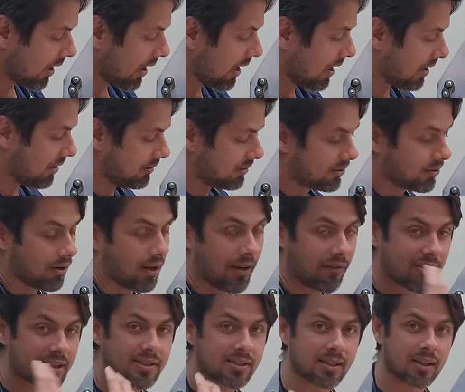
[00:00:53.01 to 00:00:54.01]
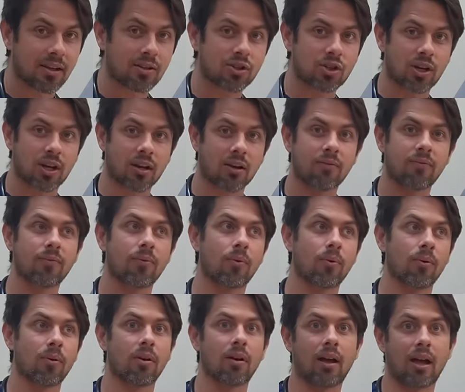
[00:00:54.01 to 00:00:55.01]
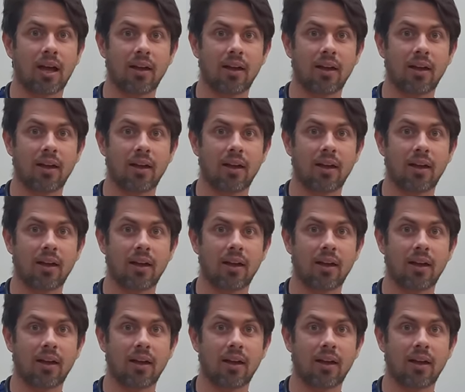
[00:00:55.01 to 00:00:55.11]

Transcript: uh, you know, obviously I'll check for